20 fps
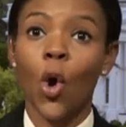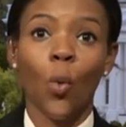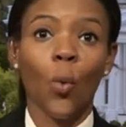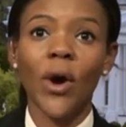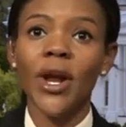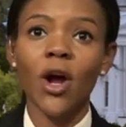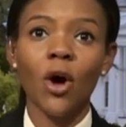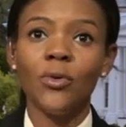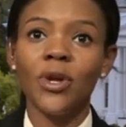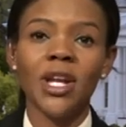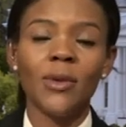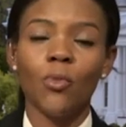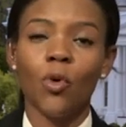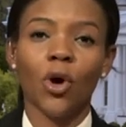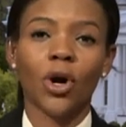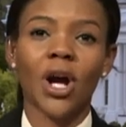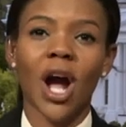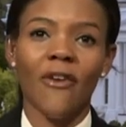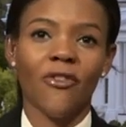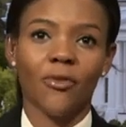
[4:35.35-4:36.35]
We don't need
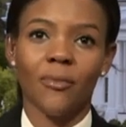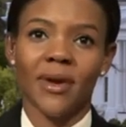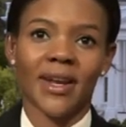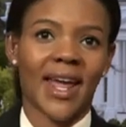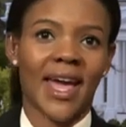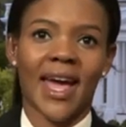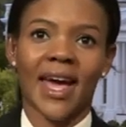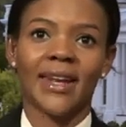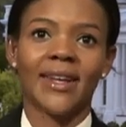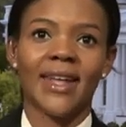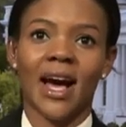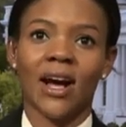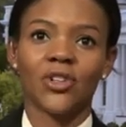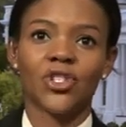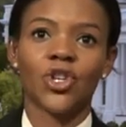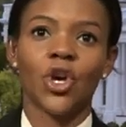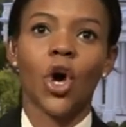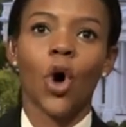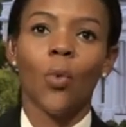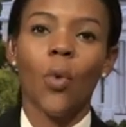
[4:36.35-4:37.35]
more government
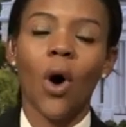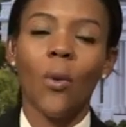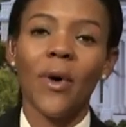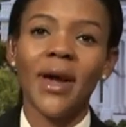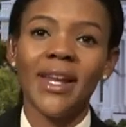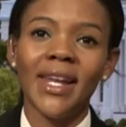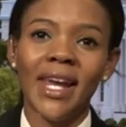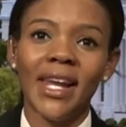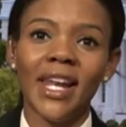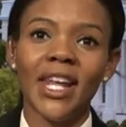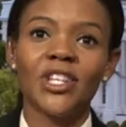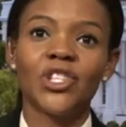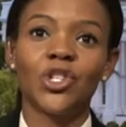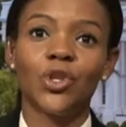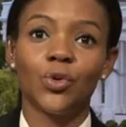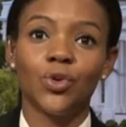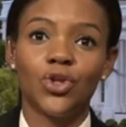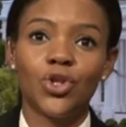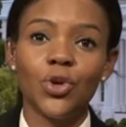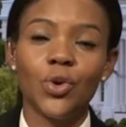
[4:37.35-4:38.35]
handouts. What we need is
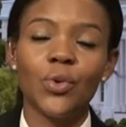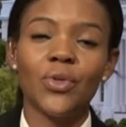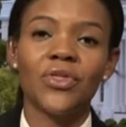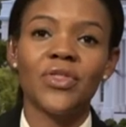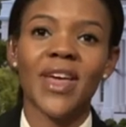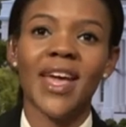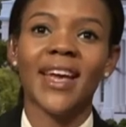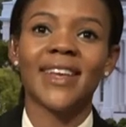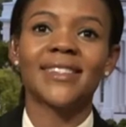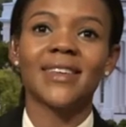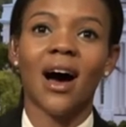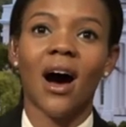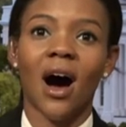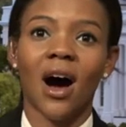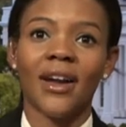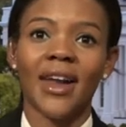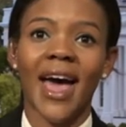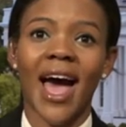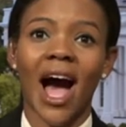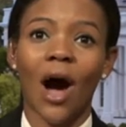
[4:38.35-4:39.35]
to do things
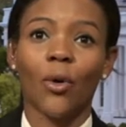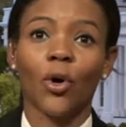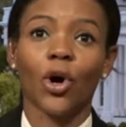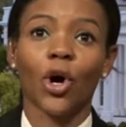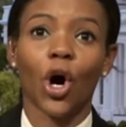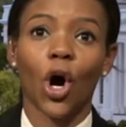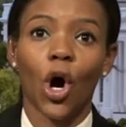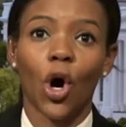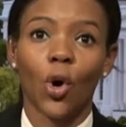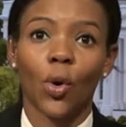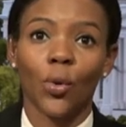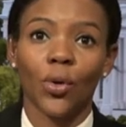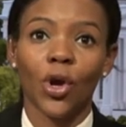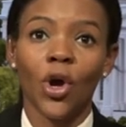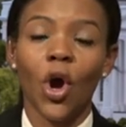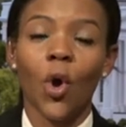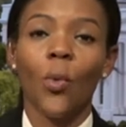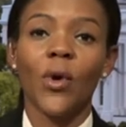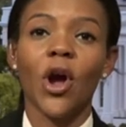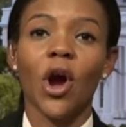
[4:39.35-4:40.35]
on our own.
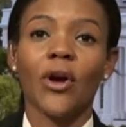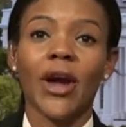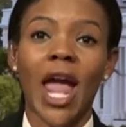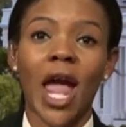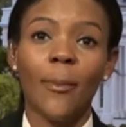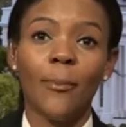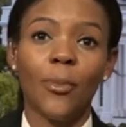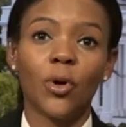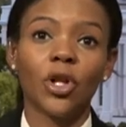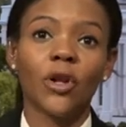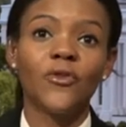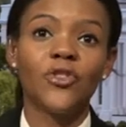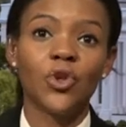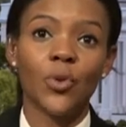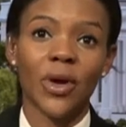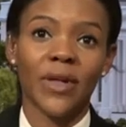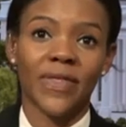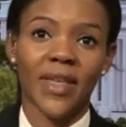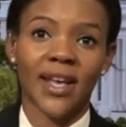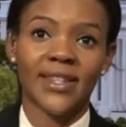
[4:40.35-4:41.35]
We are capable of
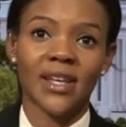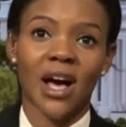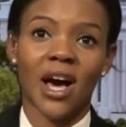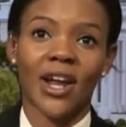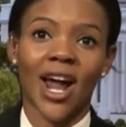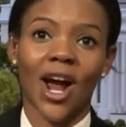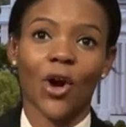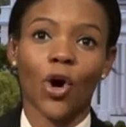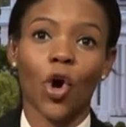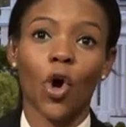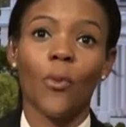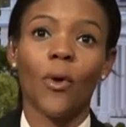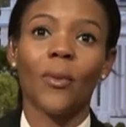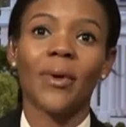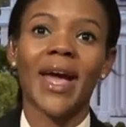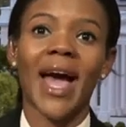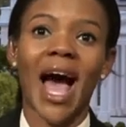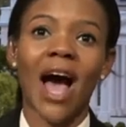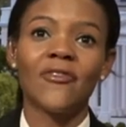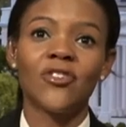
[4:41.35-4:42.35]
doing things on our own, but
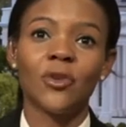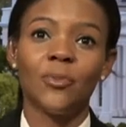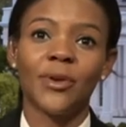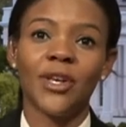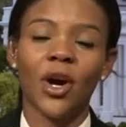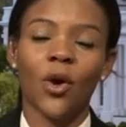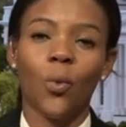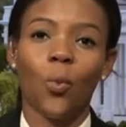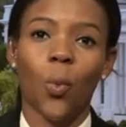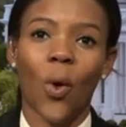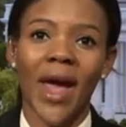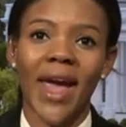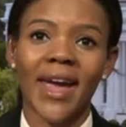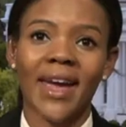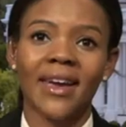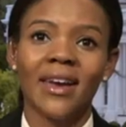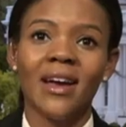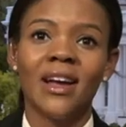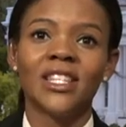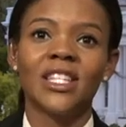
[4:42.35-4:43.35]
we have to be
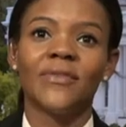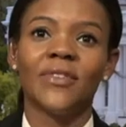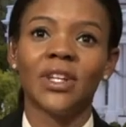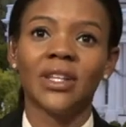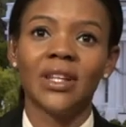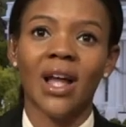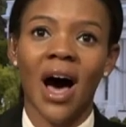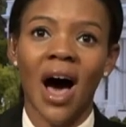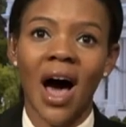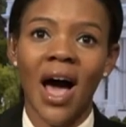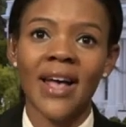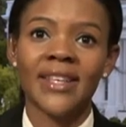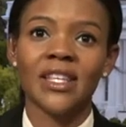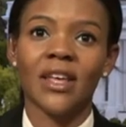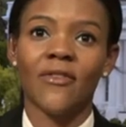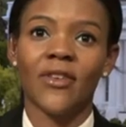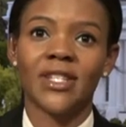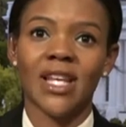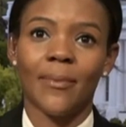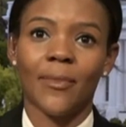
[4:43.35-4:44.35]
awake to the lies
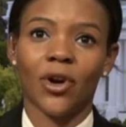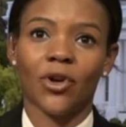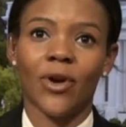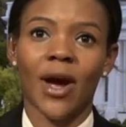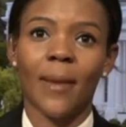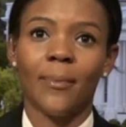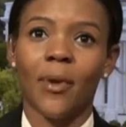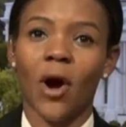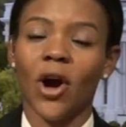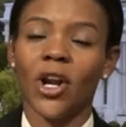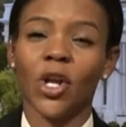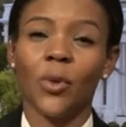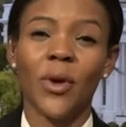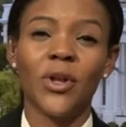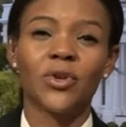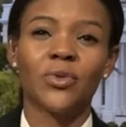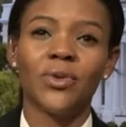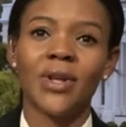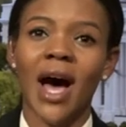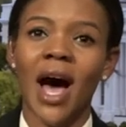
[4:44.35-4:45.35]
of a Democrat Party.
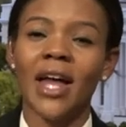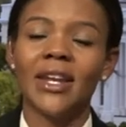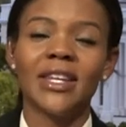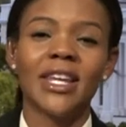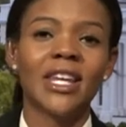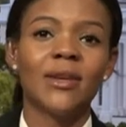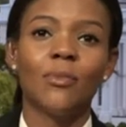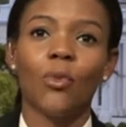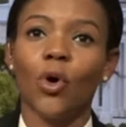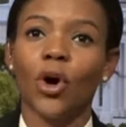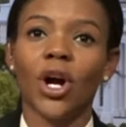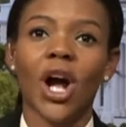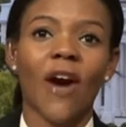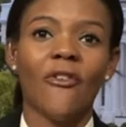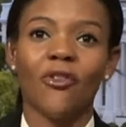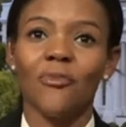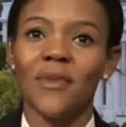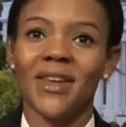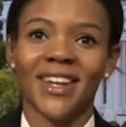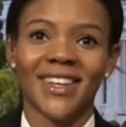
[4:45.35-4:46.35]
We do not need more
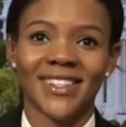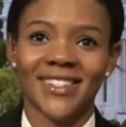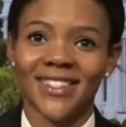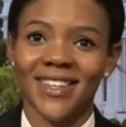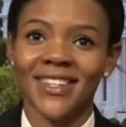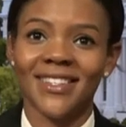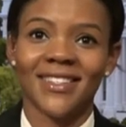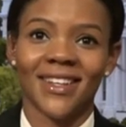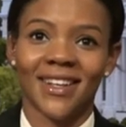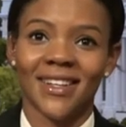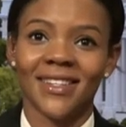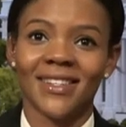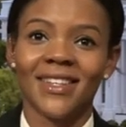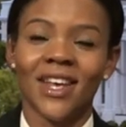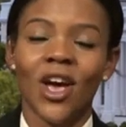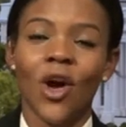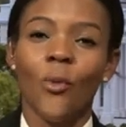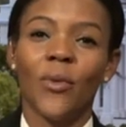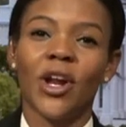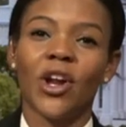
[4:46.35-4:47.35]
government assistance.
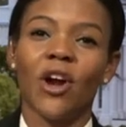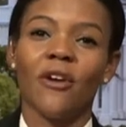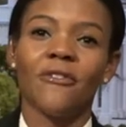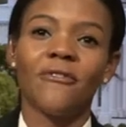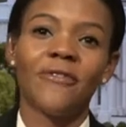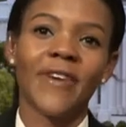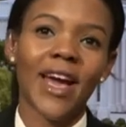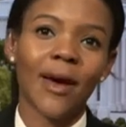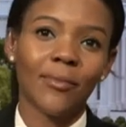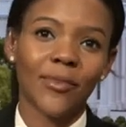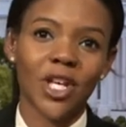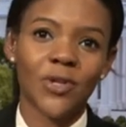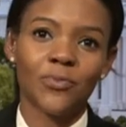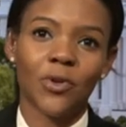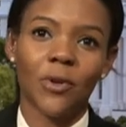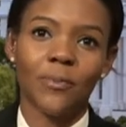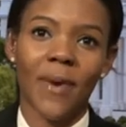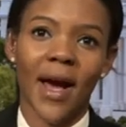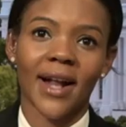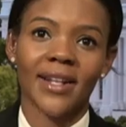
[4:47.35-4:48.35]
We need our families
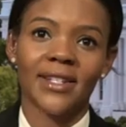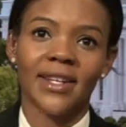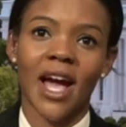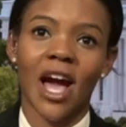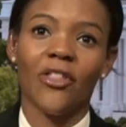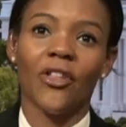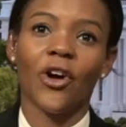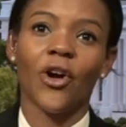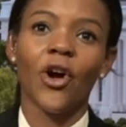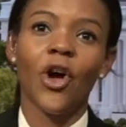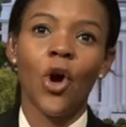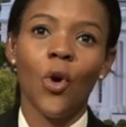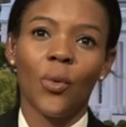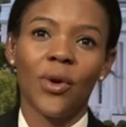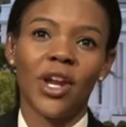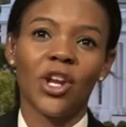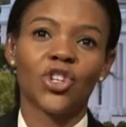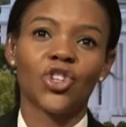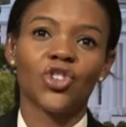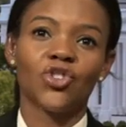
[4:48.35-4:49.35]
put back together.
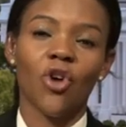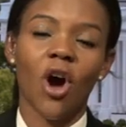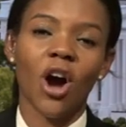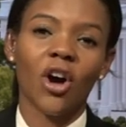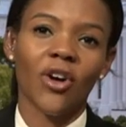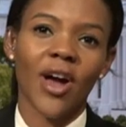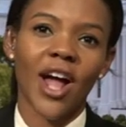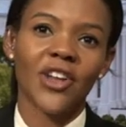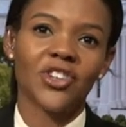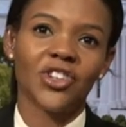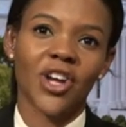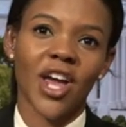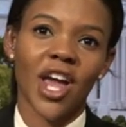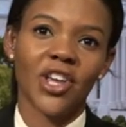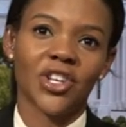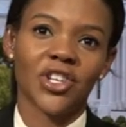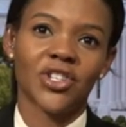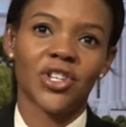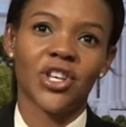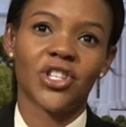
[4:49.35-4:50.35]
We need a stronger
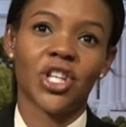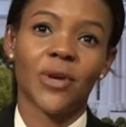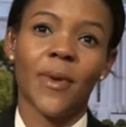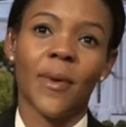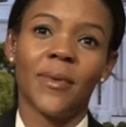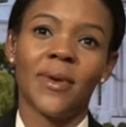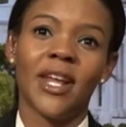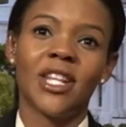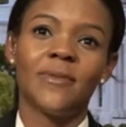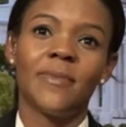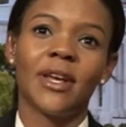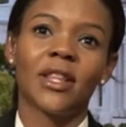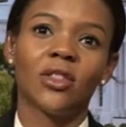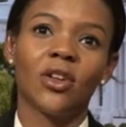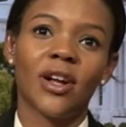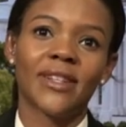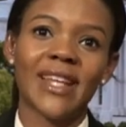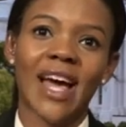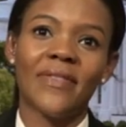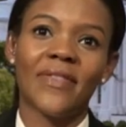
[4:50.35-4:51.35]
education system, and we need to be
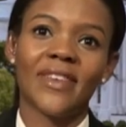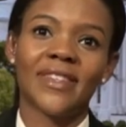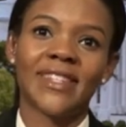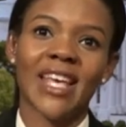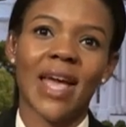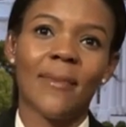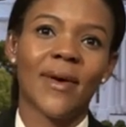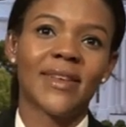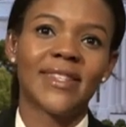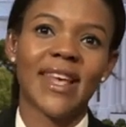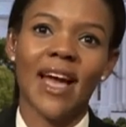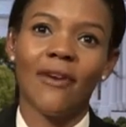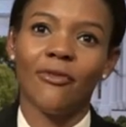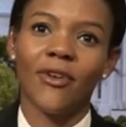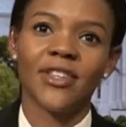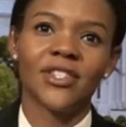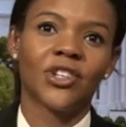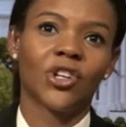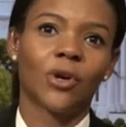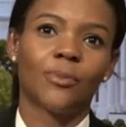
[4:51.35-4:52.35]
looked at the same as
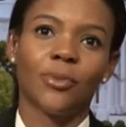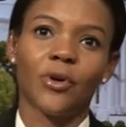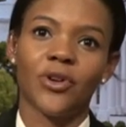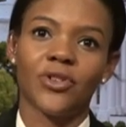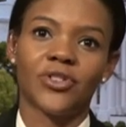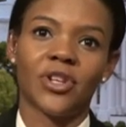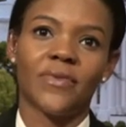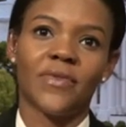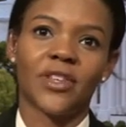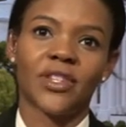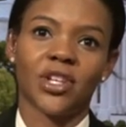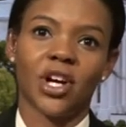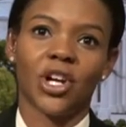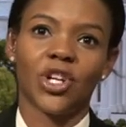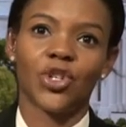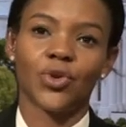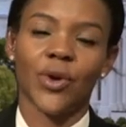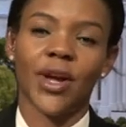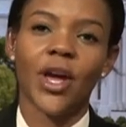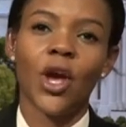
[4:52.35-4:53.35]
every single person in this
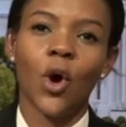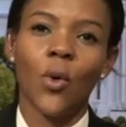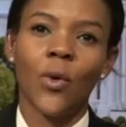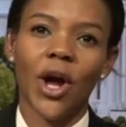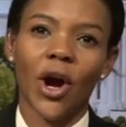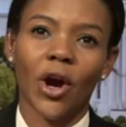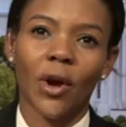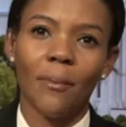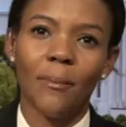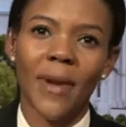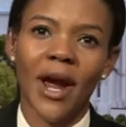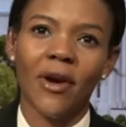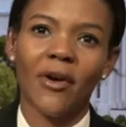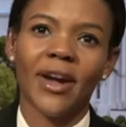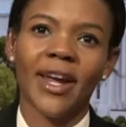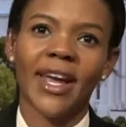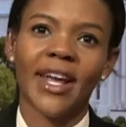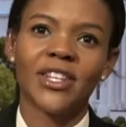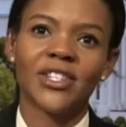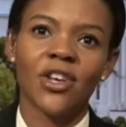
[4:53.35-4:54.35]
country. We are
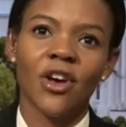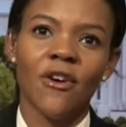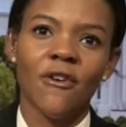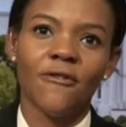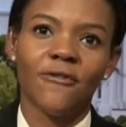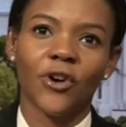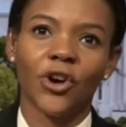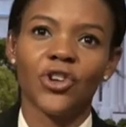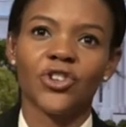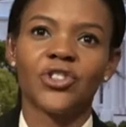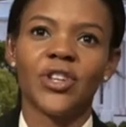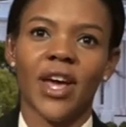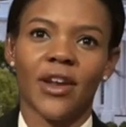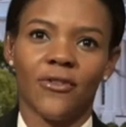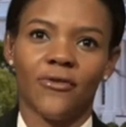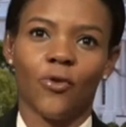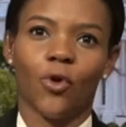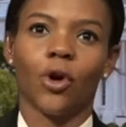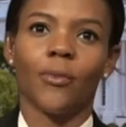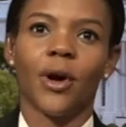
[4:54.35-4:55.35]
Americans first
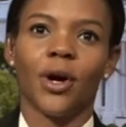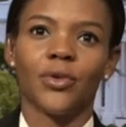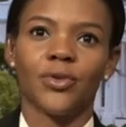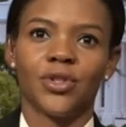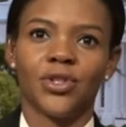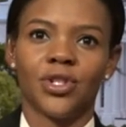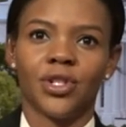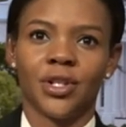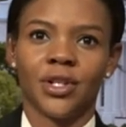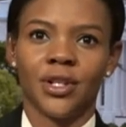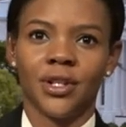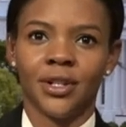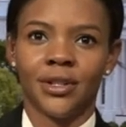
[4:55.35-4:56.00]
and foremost.